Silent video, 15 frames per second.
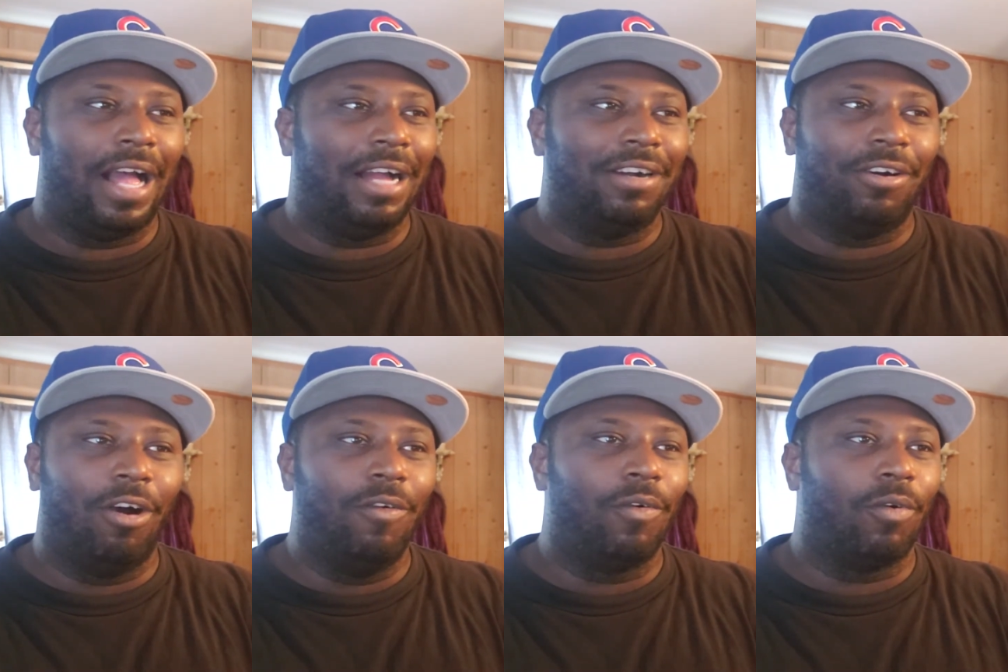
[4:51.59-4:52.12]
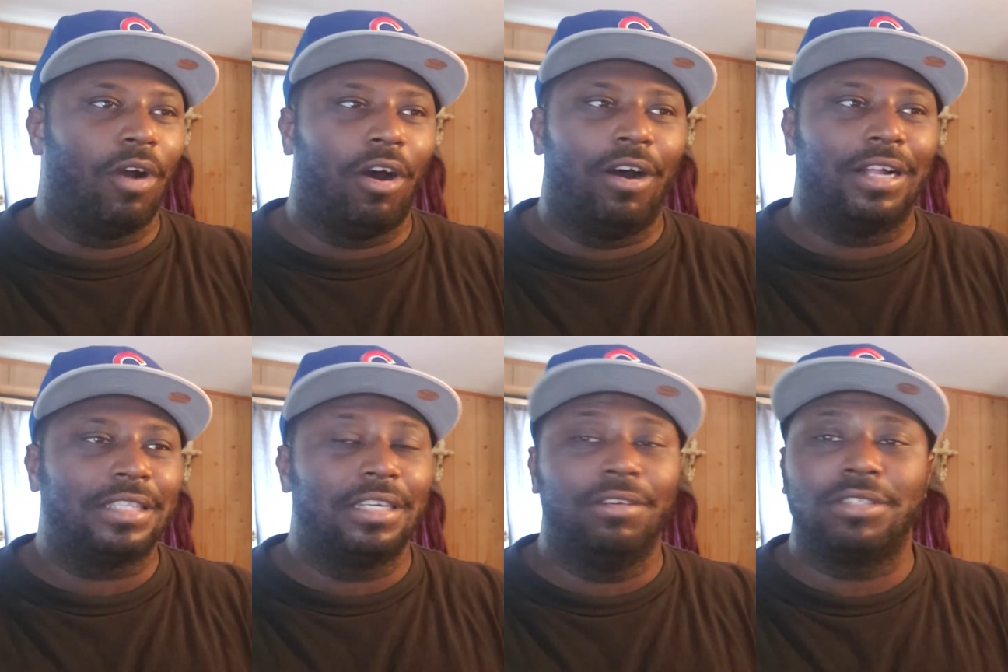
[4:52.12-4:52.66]
overall, I
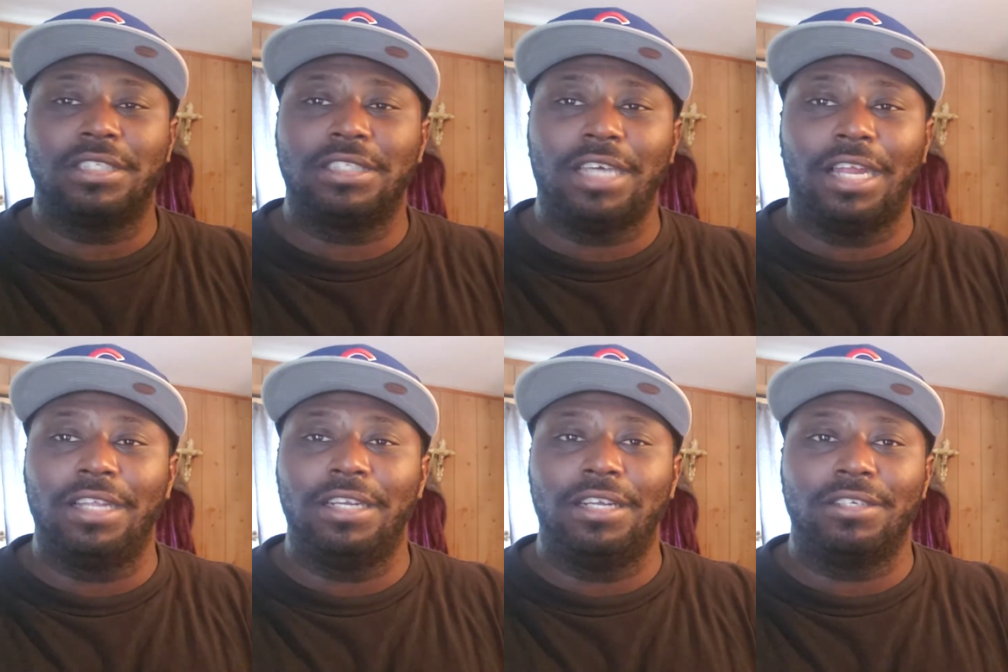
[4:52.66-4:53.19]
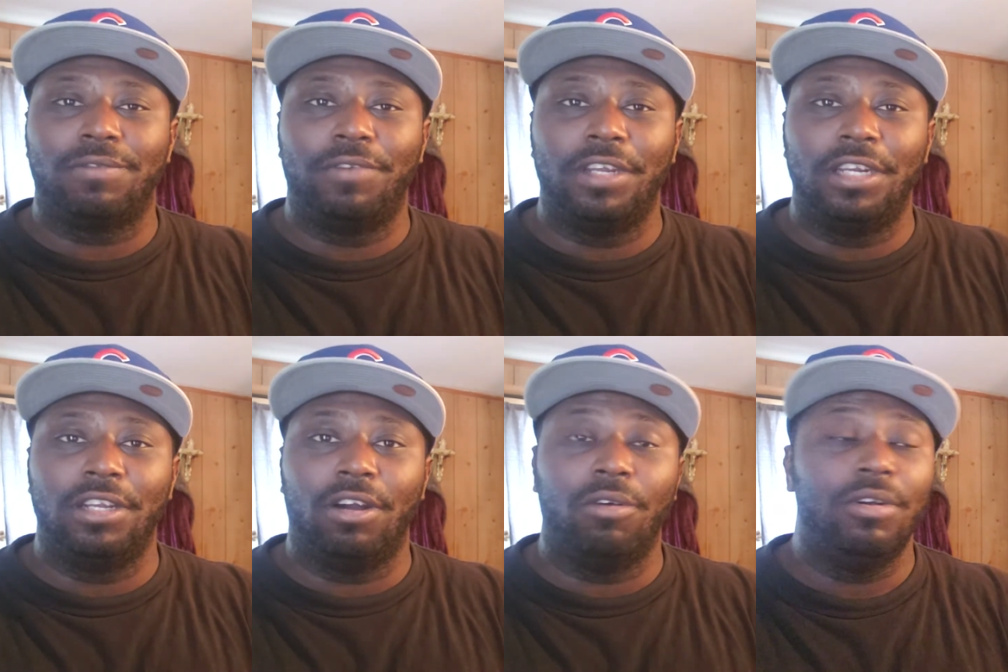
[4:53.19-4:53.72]
think it was a solid ass
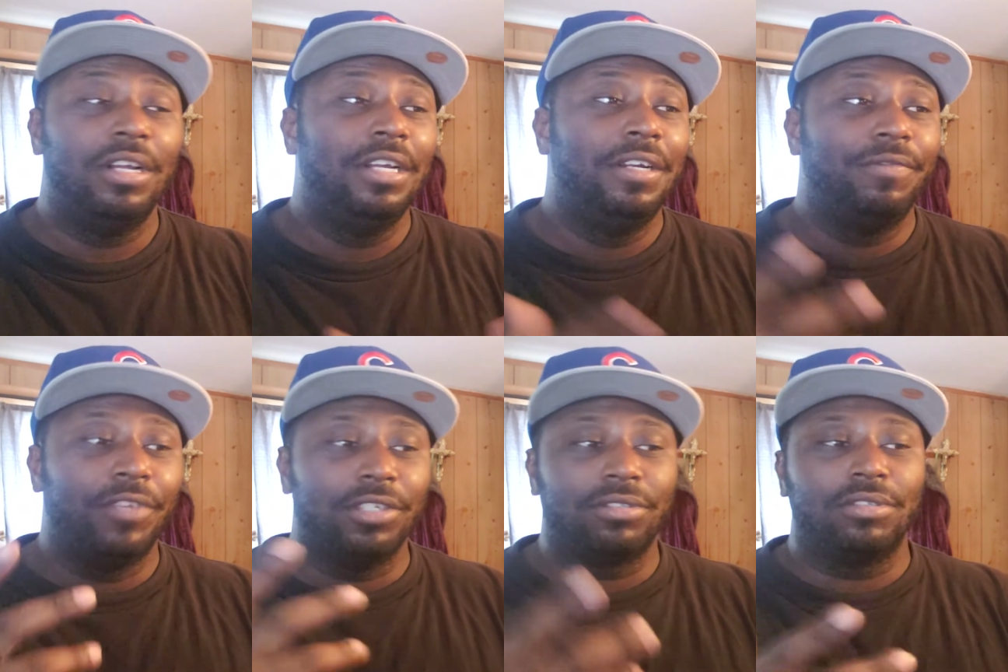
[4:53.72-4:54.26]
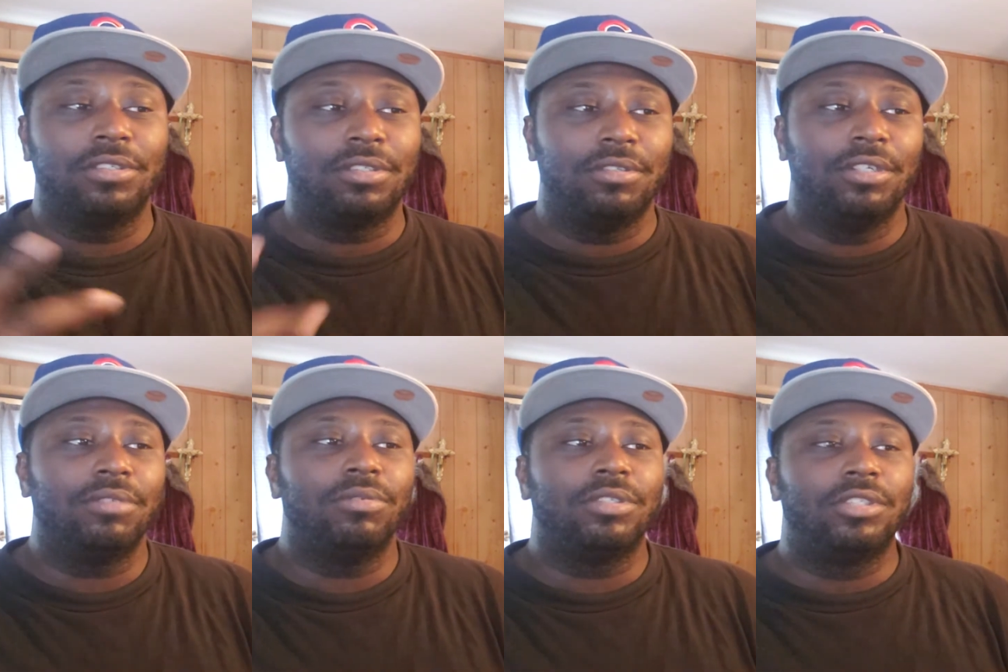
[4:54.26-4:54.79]
video. This
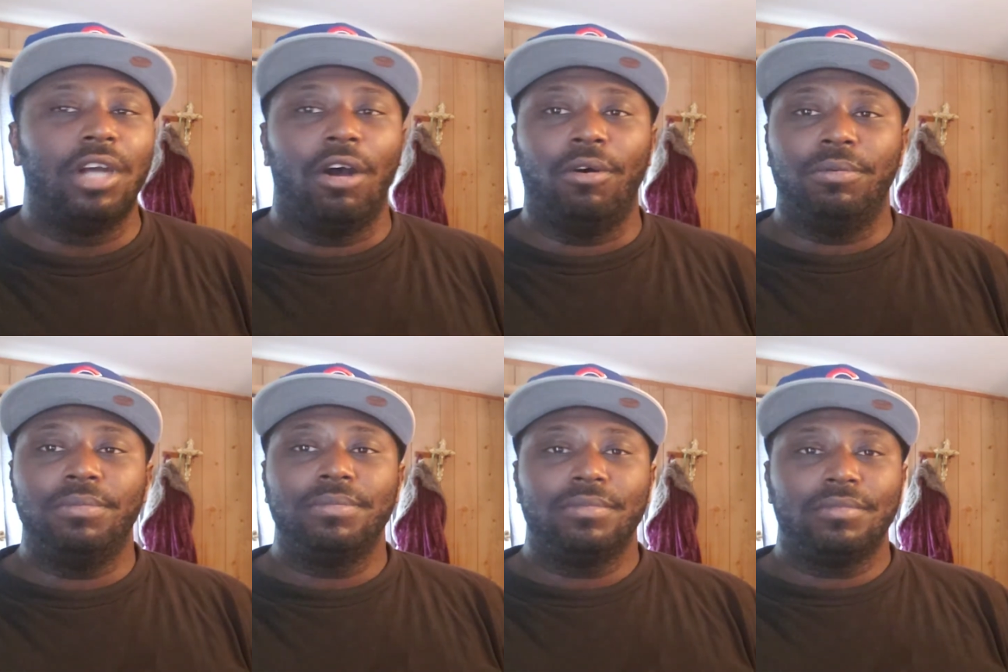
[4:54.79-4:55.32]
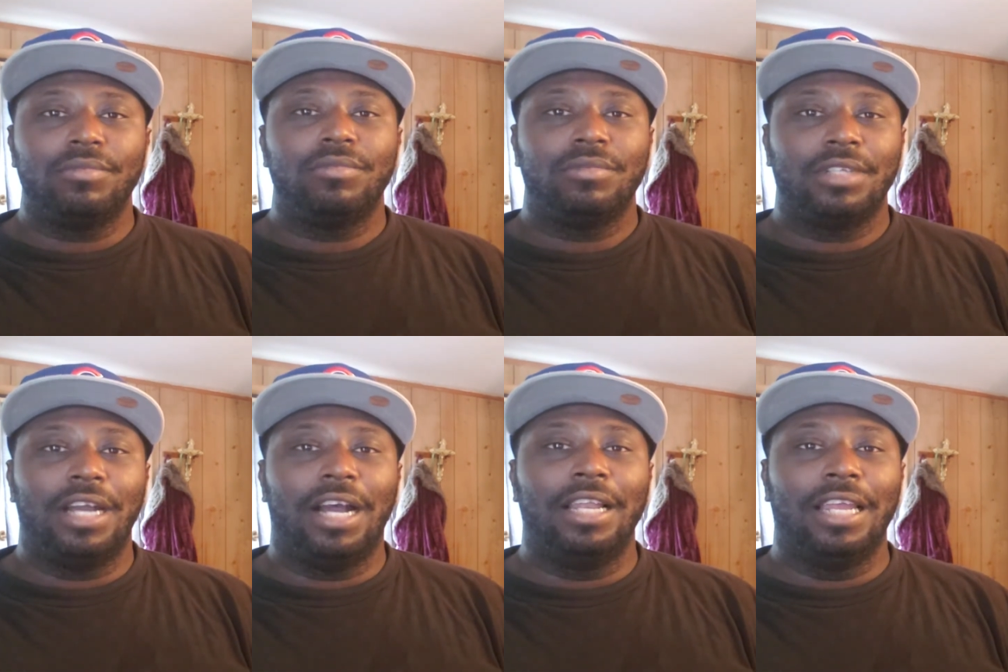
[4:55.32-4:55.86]
was dope.
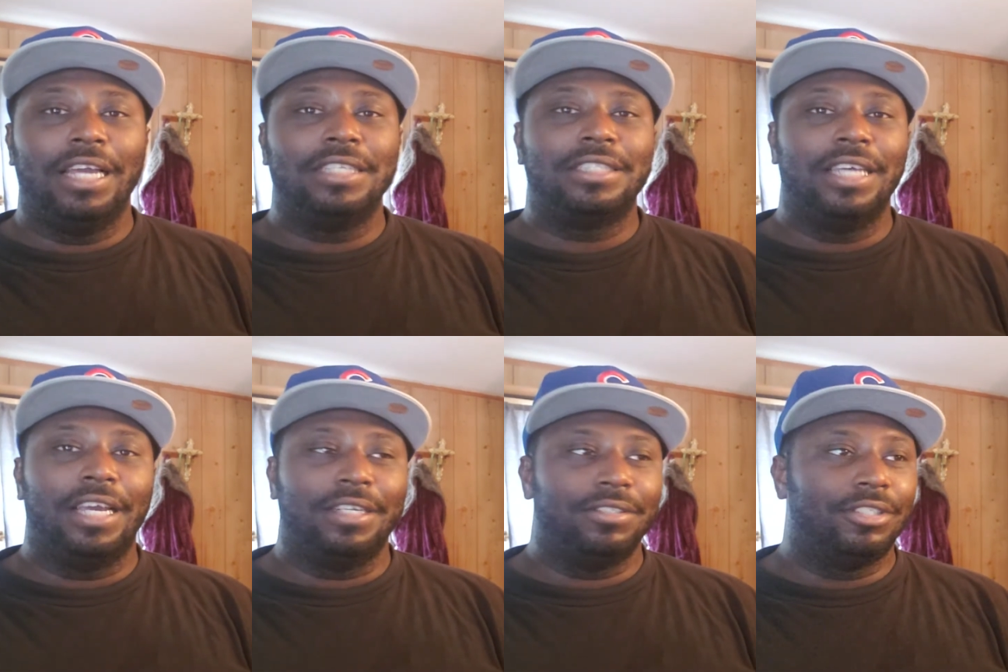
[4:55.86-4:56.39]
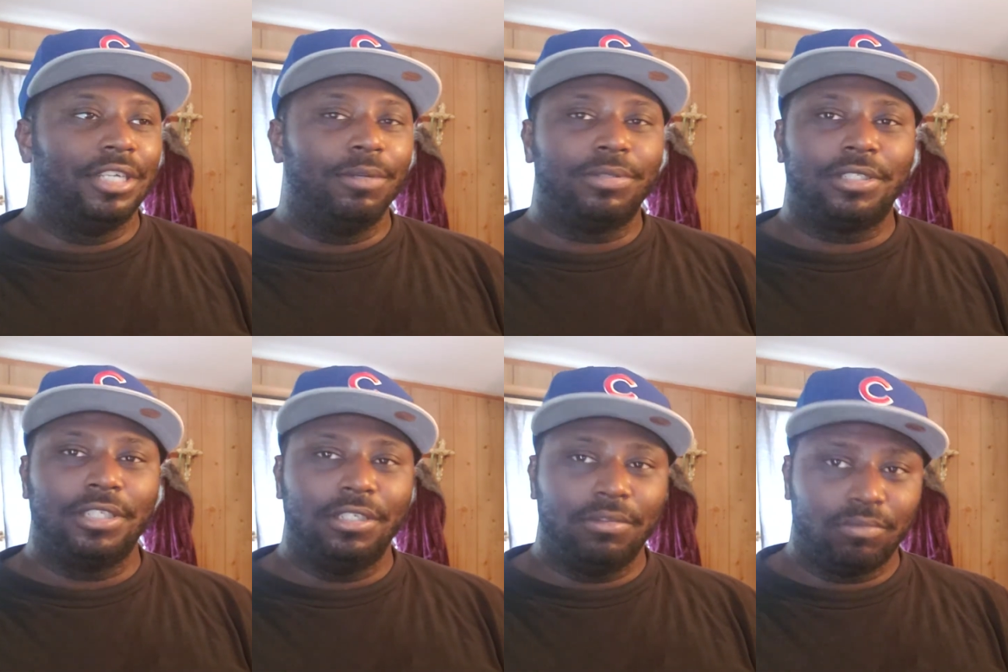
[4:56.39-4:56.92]
I like that.
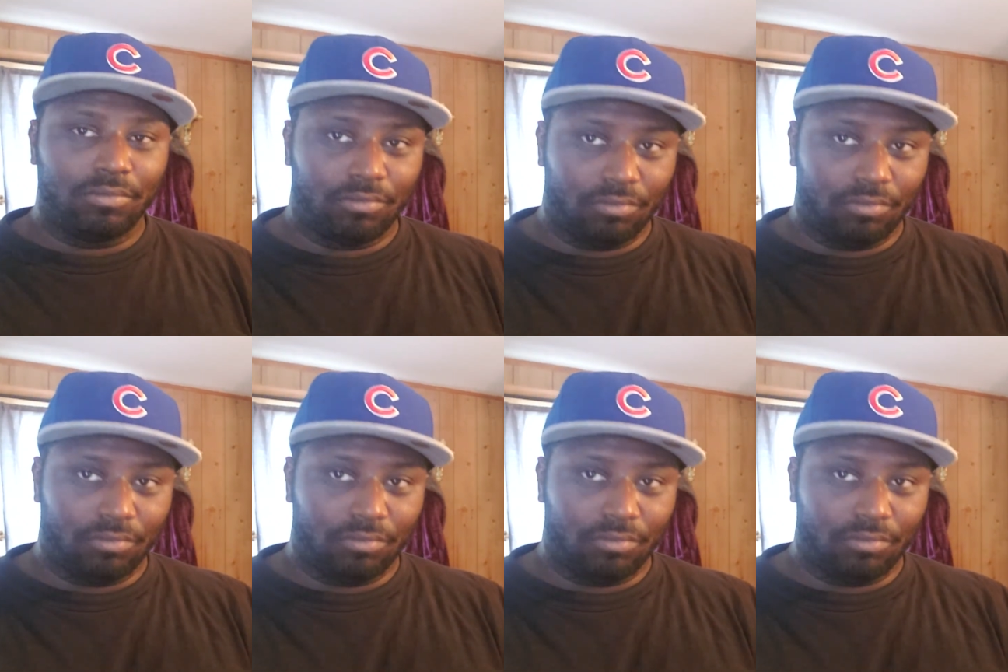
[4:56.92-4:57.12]
Gypsy.